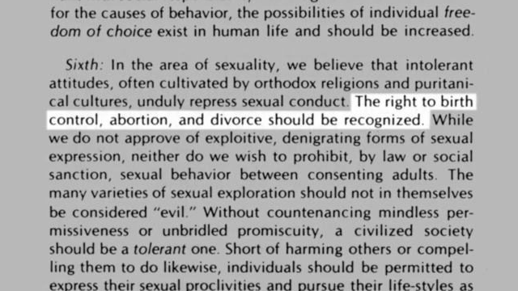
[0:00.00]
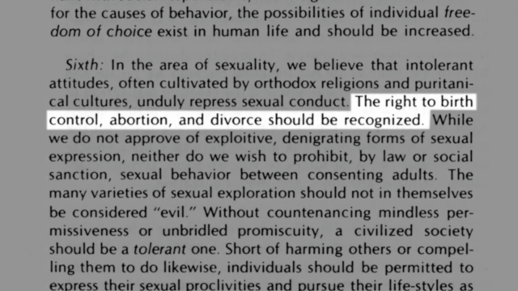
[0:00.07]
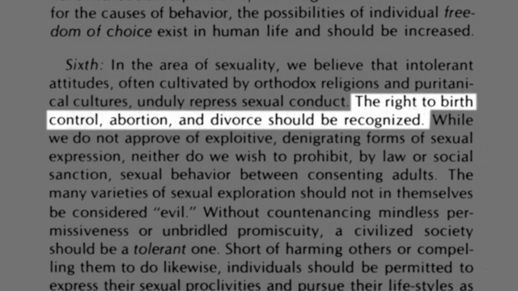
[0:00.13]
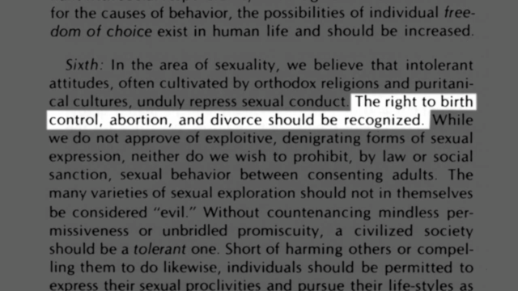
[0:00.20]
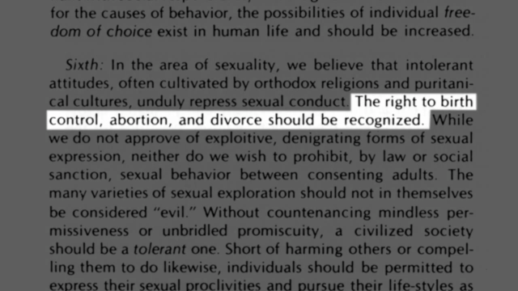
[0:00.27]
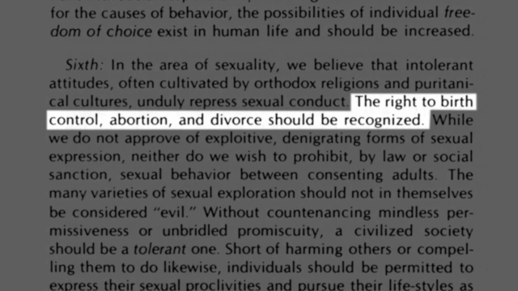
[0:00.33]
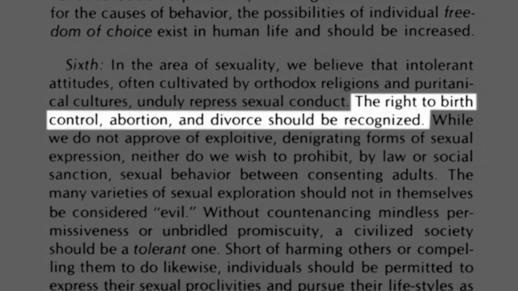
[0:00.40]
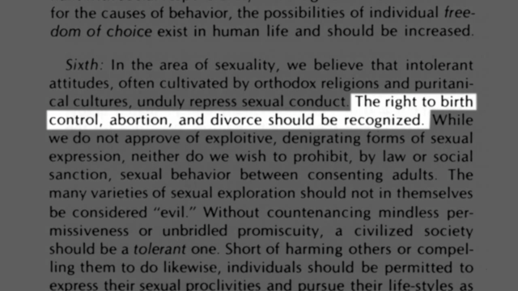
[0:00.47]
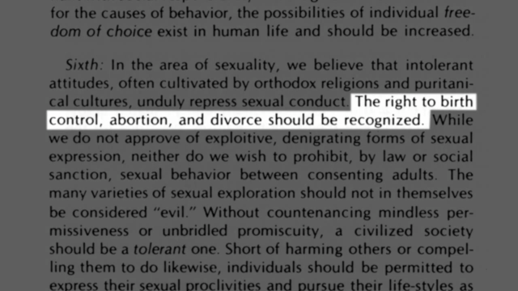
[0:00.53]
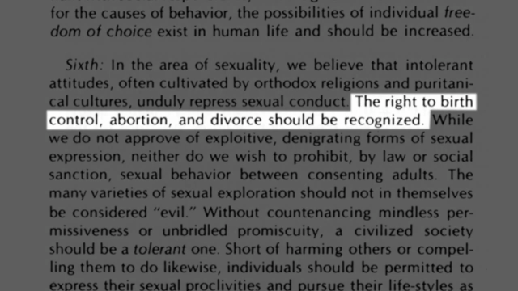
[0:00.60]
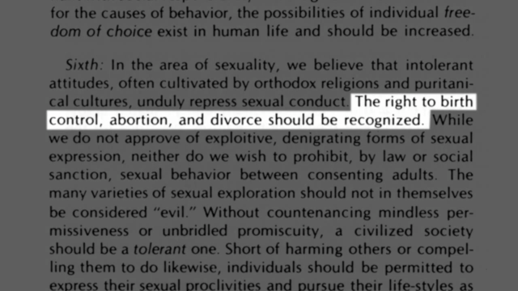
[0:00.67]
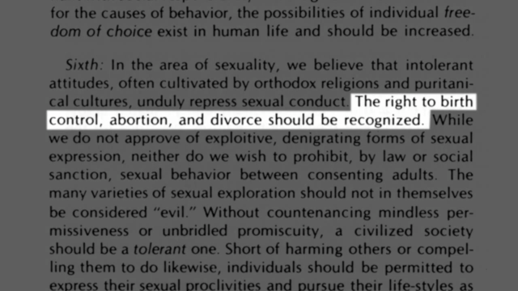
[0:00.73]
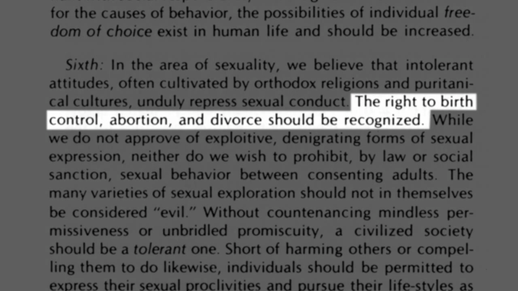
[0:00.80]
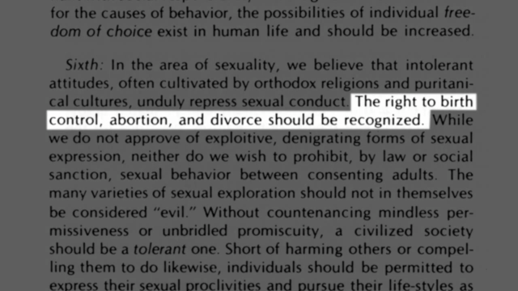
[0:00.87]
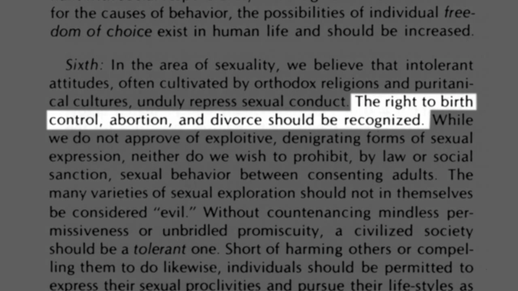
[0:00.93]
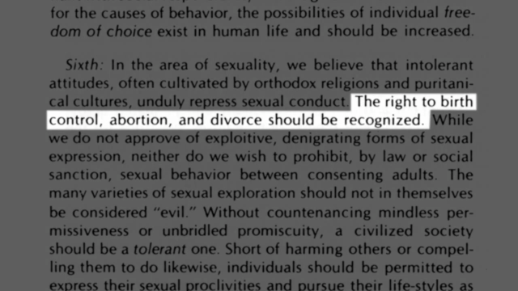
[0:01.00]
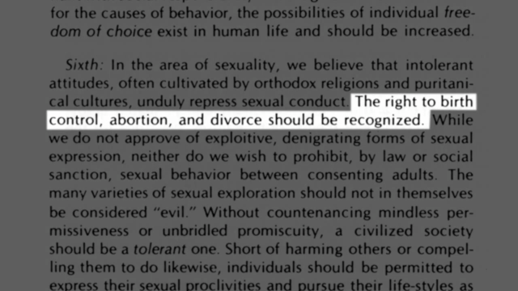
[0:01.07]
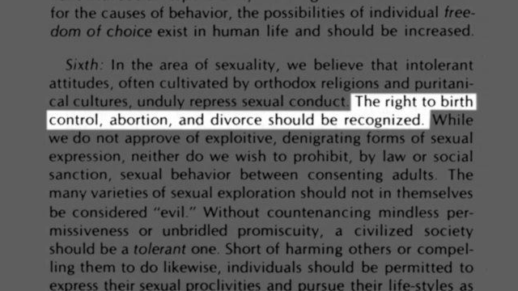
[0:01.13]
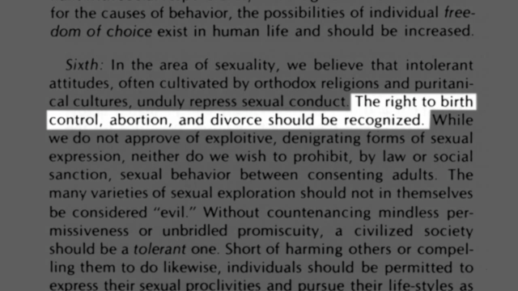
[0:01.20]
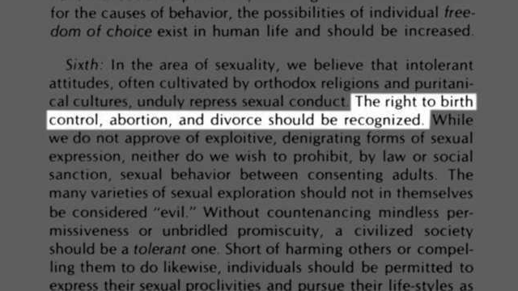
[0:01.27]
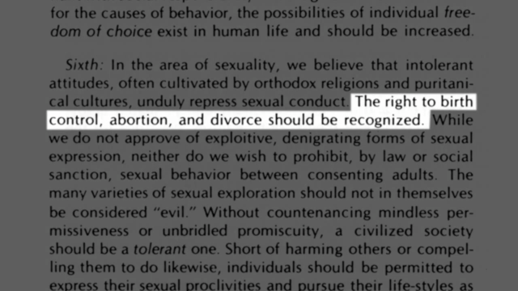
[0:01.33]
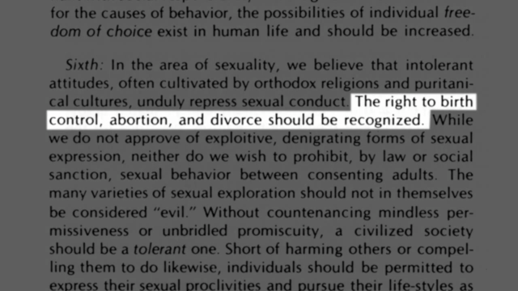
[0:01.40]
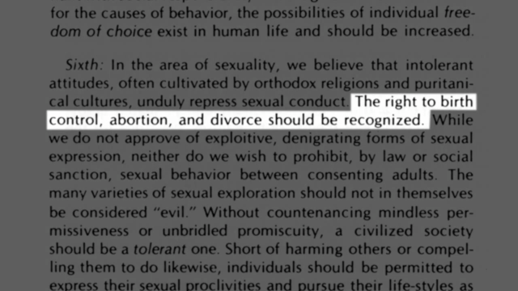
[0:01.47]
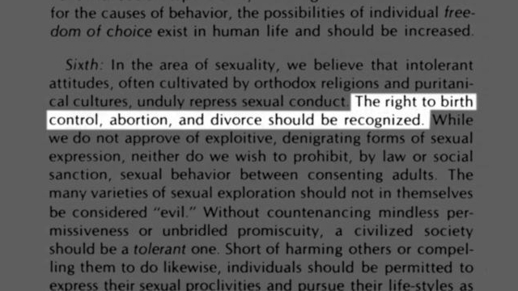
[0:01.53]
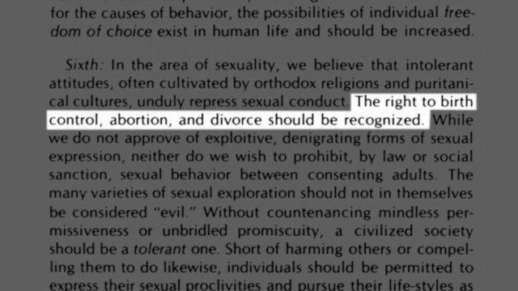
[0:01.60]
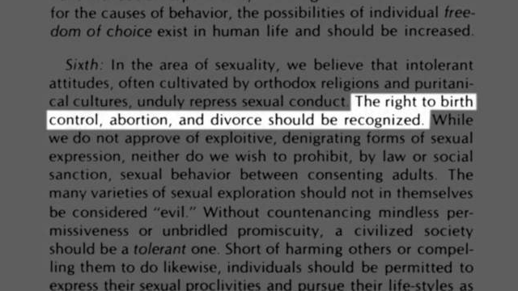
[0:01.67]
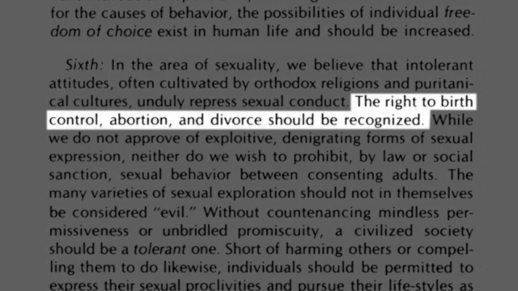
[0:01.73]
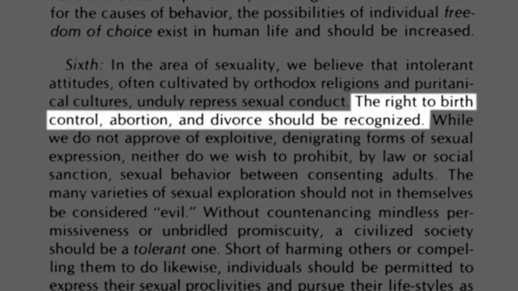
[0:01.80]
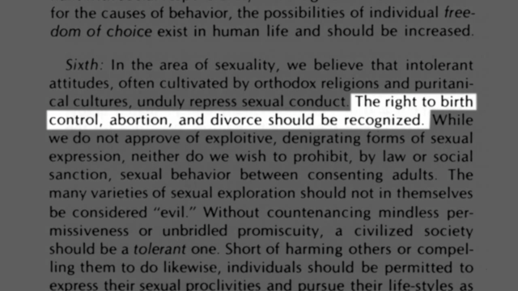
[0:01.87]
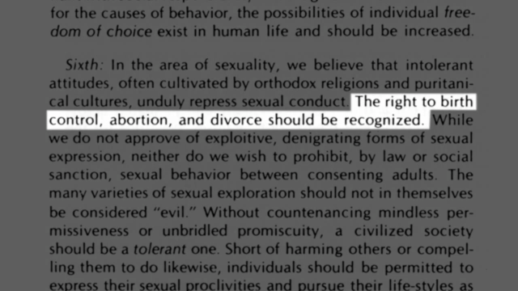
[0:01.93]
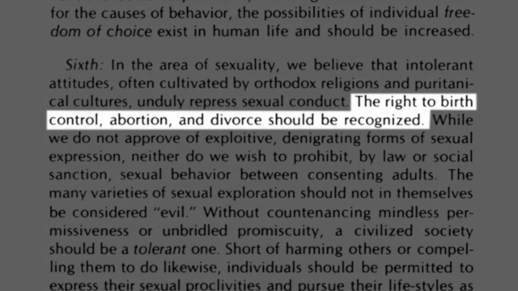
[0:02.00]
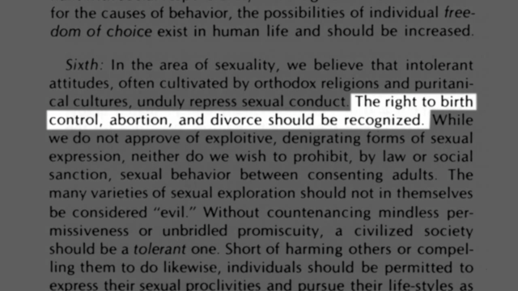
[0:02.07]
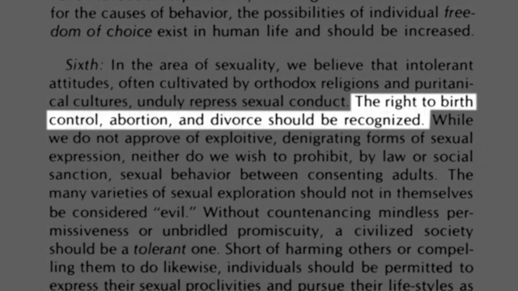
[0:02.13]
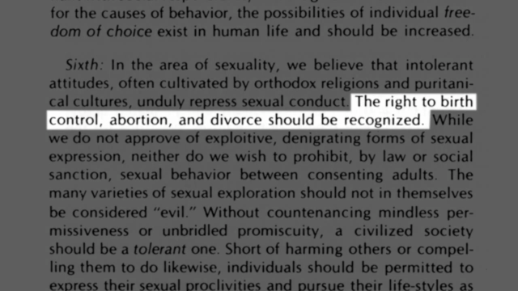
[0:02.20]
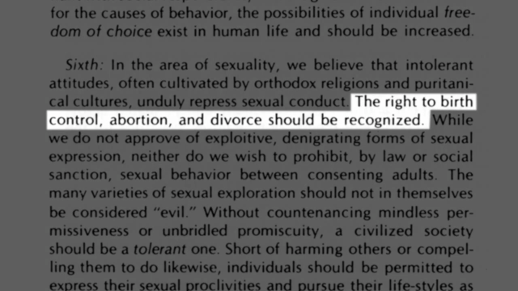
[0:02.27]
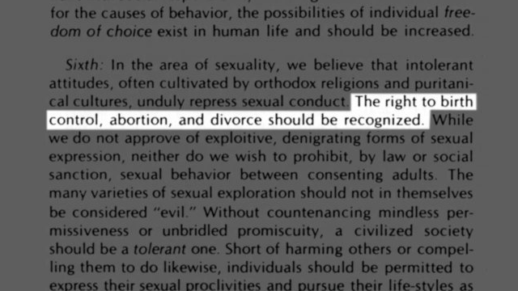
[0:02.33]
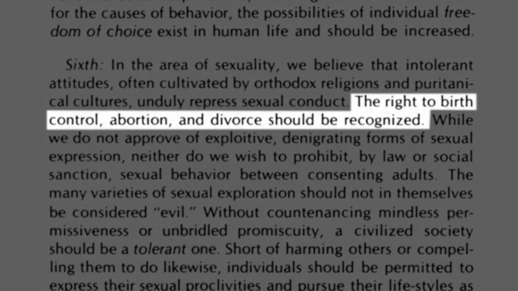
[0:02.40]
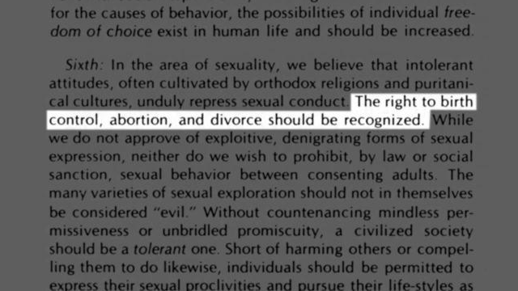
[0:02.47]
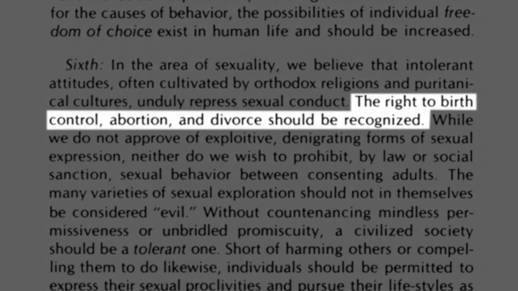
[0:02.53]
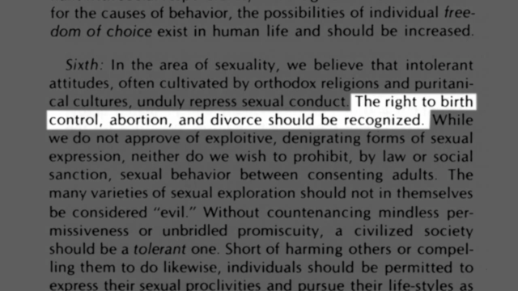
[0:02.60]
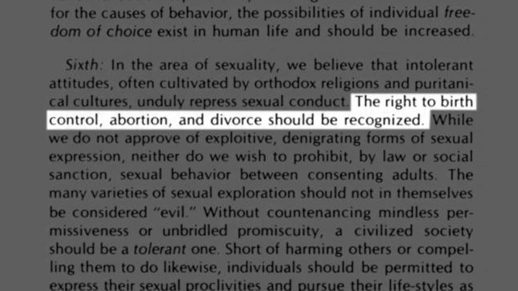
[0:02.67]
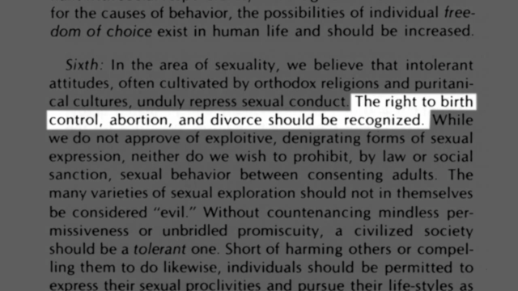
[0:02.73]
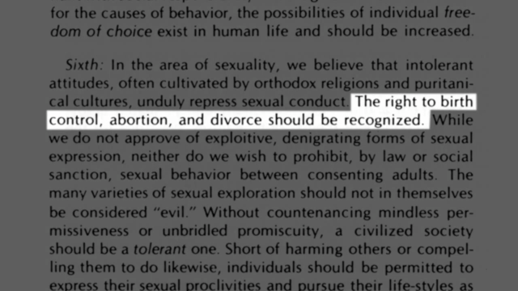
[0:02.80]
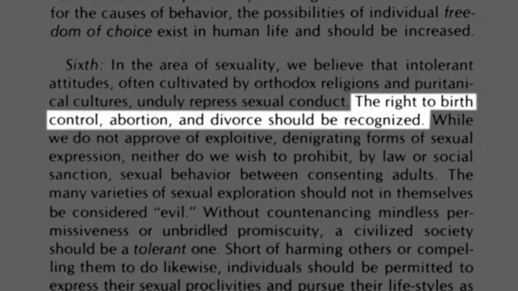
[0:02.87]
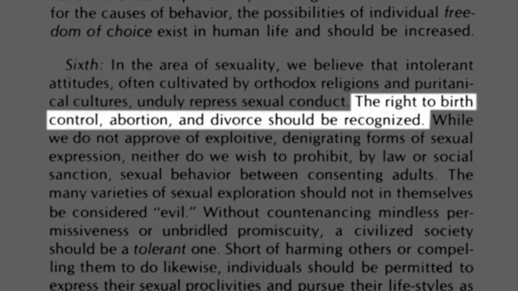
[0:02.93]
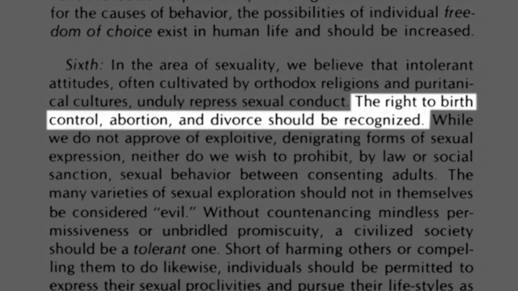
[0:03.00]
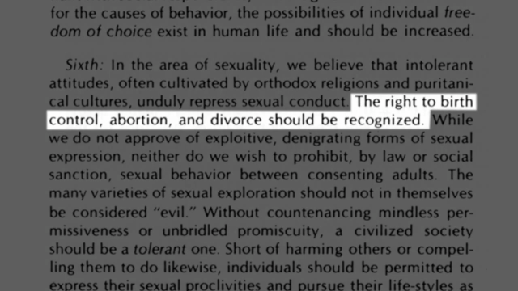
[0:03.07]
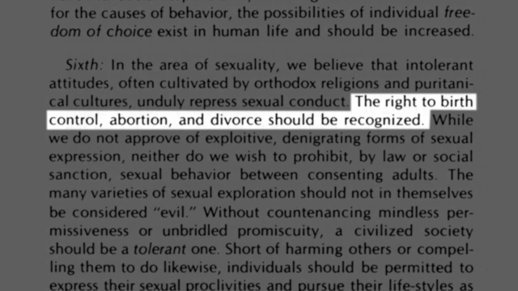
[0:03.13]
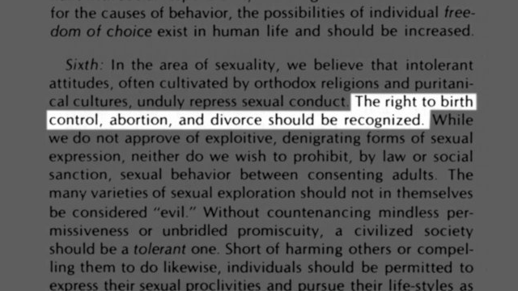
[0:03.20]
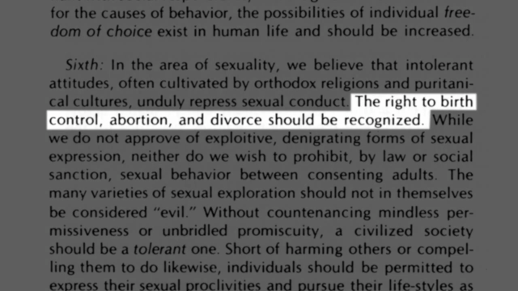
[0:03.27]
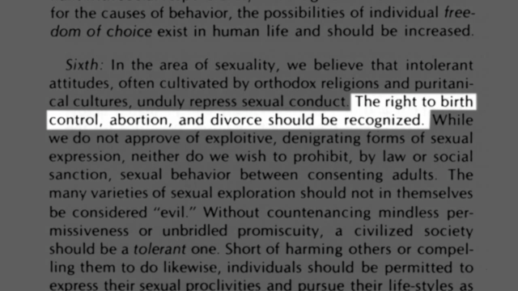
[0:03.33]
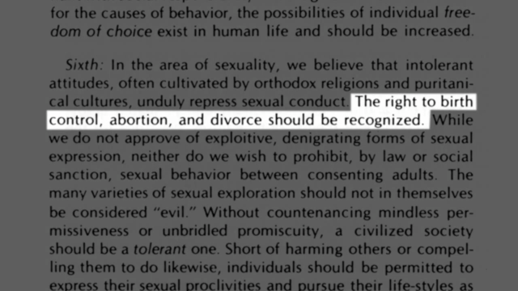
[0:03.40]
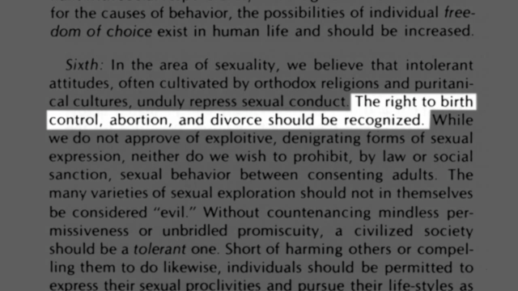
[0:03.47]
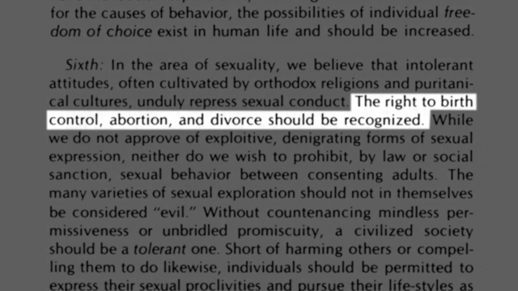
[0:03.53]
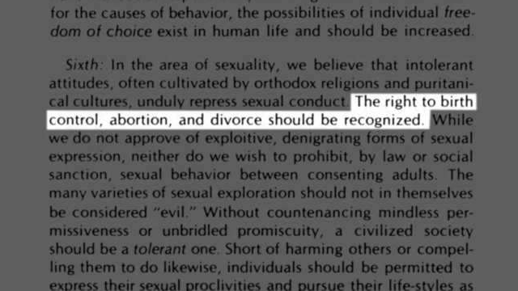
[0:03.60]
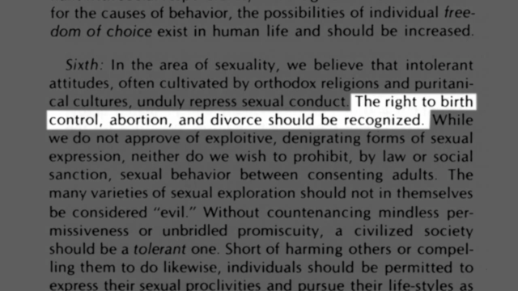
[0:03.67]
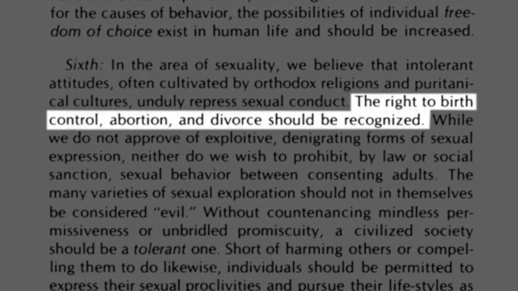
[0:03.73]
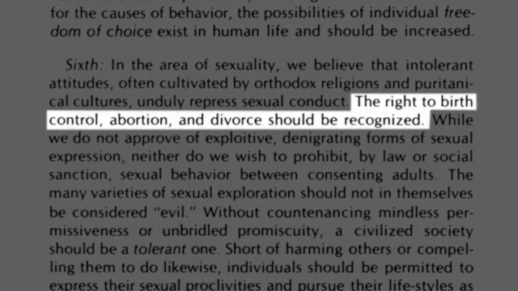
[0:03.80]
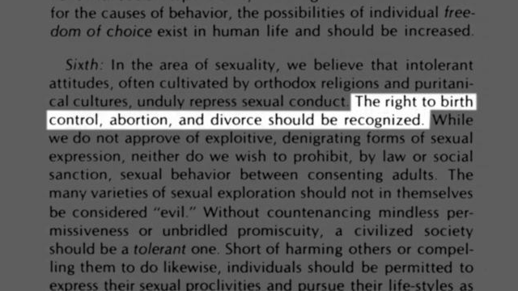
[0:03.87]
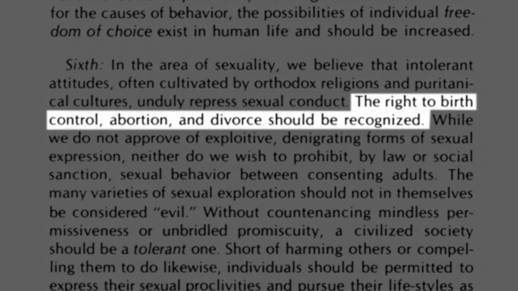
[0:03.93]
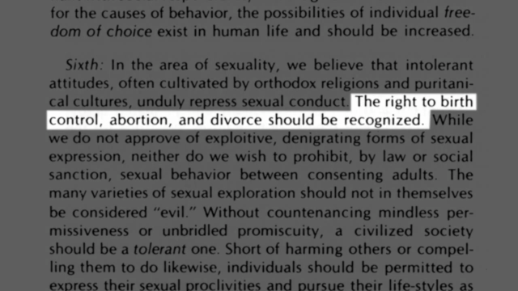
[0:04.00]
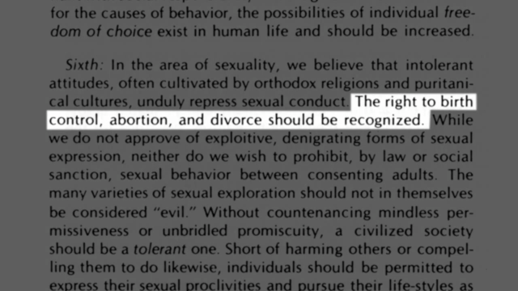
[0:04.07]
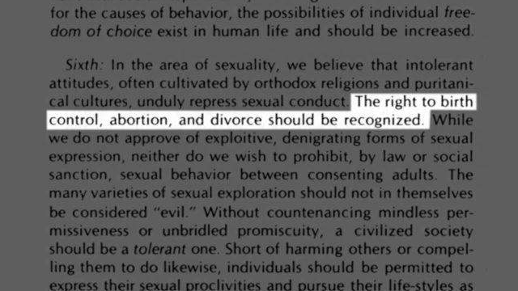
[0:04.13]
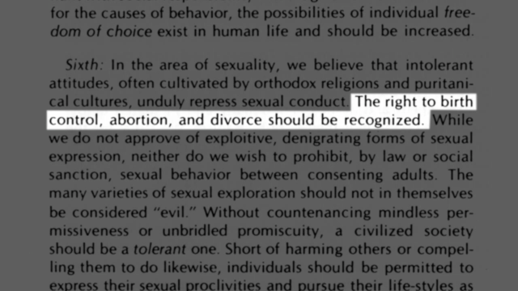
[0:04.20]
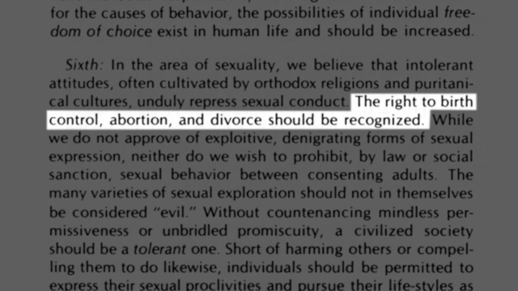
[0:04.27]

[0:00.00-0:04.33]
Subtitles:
[unreadable: no face in view]